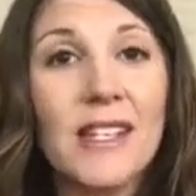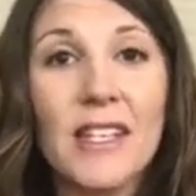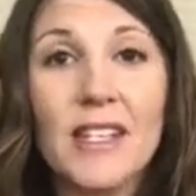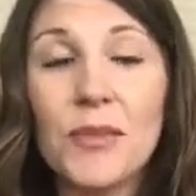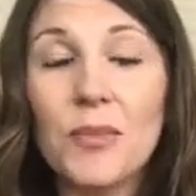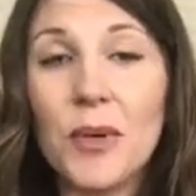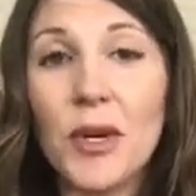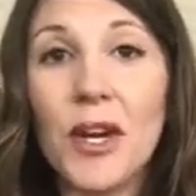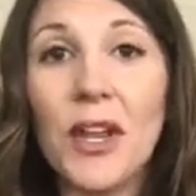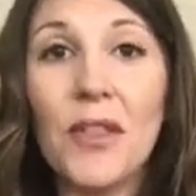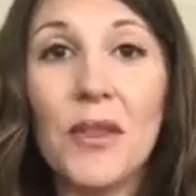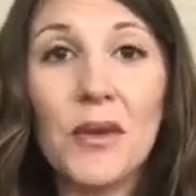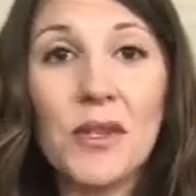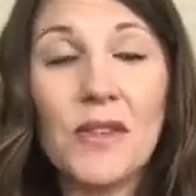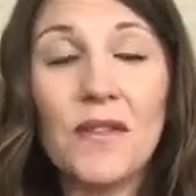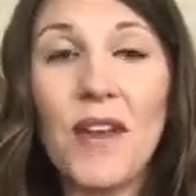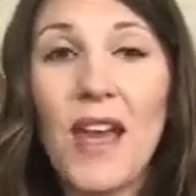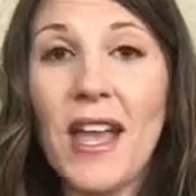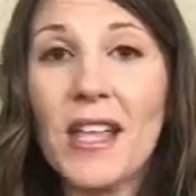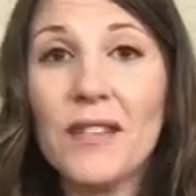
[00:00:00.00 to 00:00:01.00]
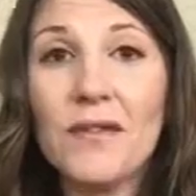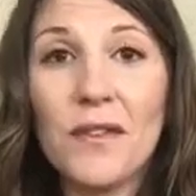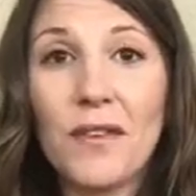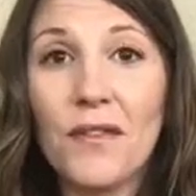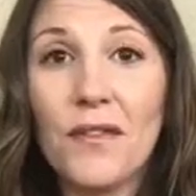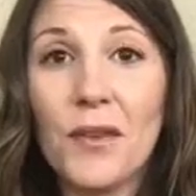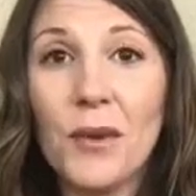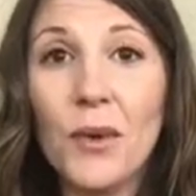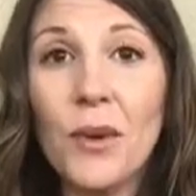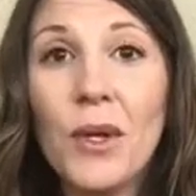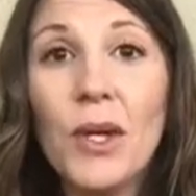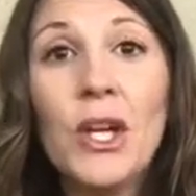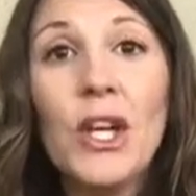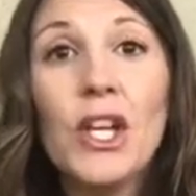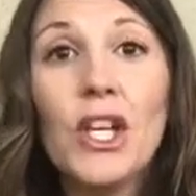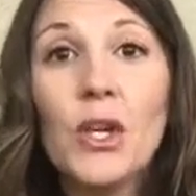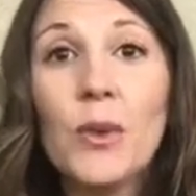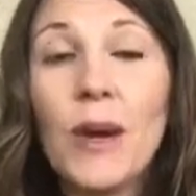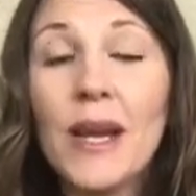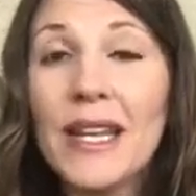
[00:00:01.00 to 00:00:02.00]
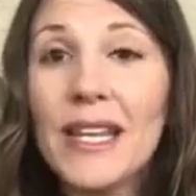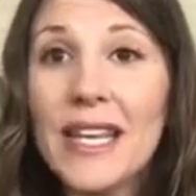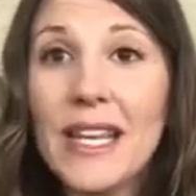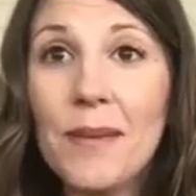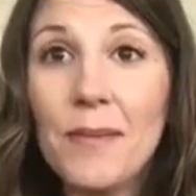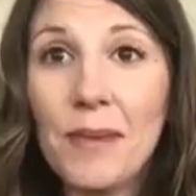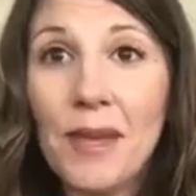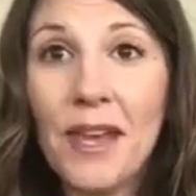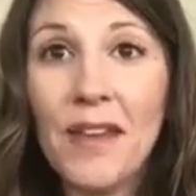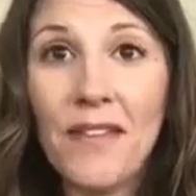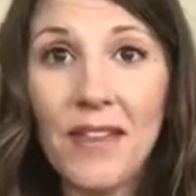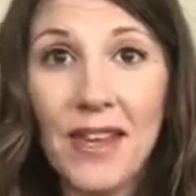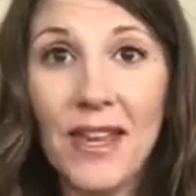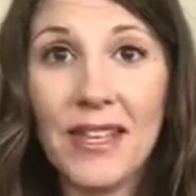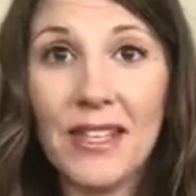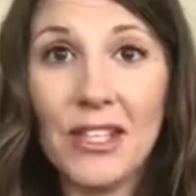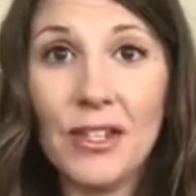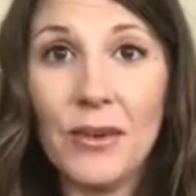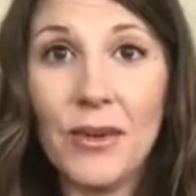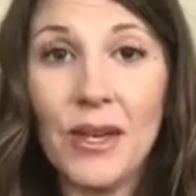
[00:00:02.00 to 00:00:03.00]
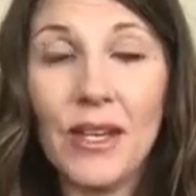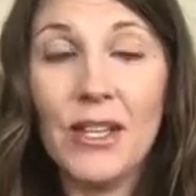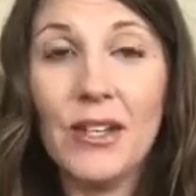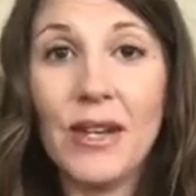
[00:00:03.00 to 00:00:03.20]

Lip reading: and it's burning those fats for fuel, you want to keep giving it to it.